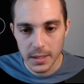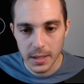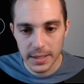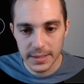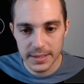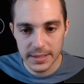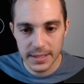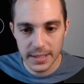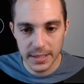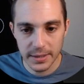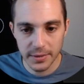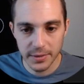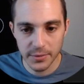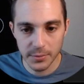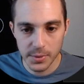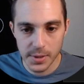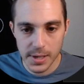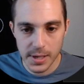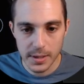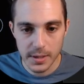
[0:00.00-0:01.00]
Let's say
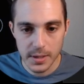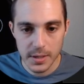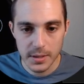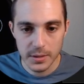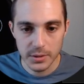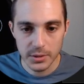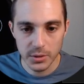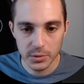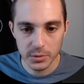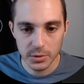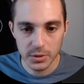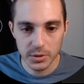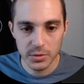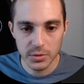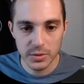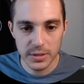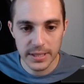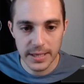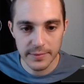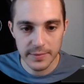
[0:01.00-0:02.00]
3. So
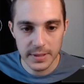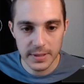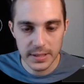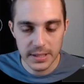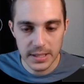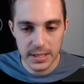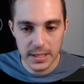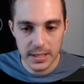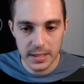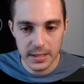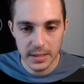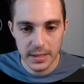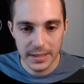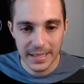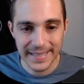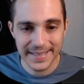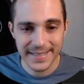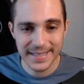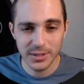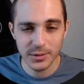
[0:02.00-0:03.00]
217,
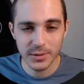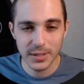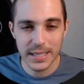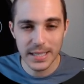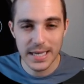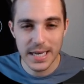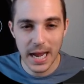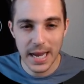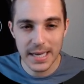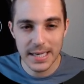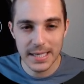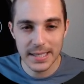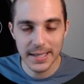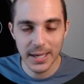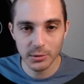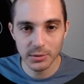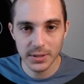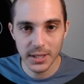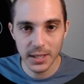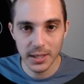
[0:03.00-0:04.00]
that's still a 9
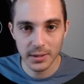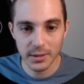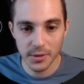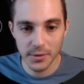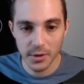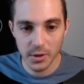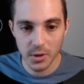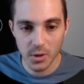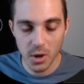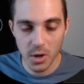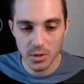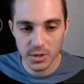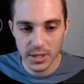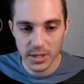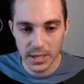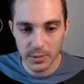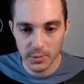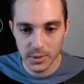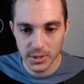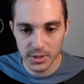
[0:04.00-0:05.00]
delta on the call
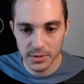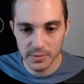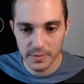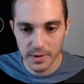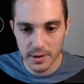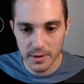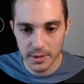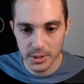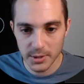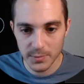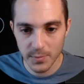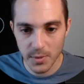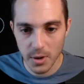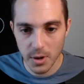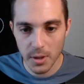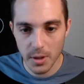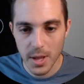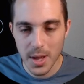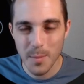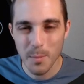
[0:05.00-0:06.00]
side, which is very
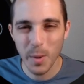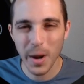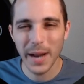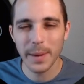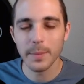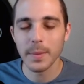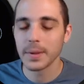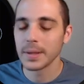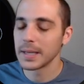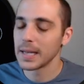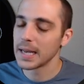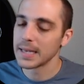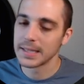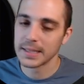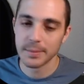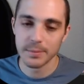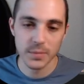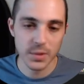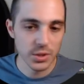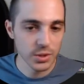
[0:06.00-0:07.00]
small. But guys,
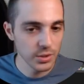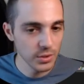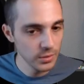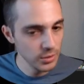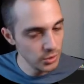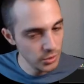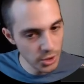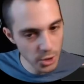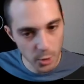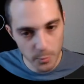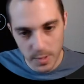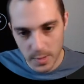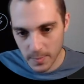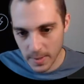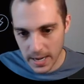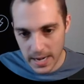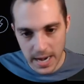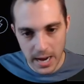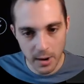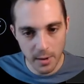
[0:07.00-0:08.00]
I'm just, you know me
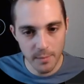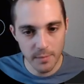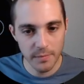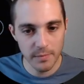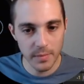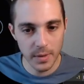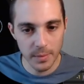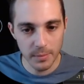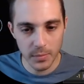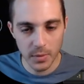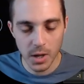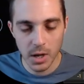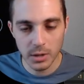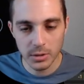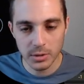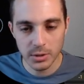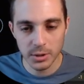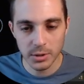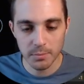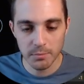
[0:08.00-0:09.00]
by now, I'm
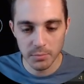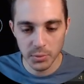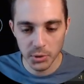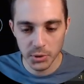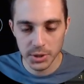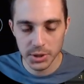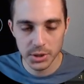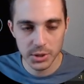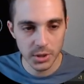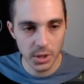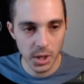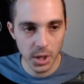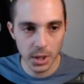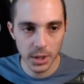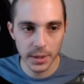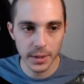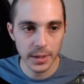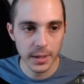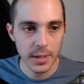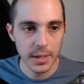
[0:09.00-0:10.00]
long-term bullish
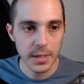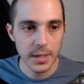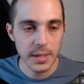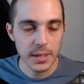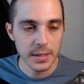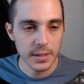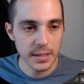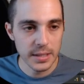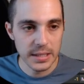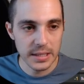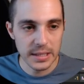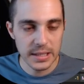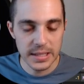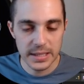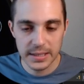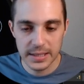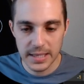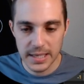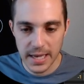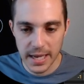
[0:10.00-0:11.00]
on these
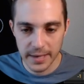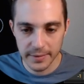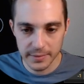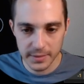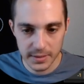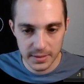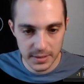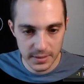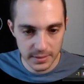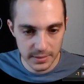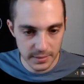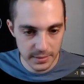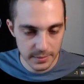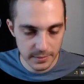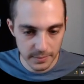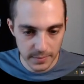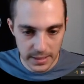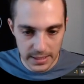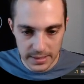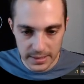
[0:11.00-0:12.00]
ETFs,
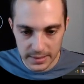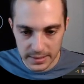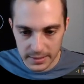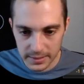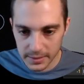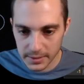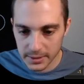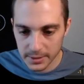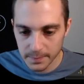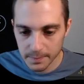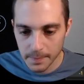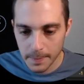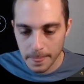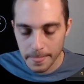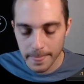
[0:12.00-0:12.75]
these indices.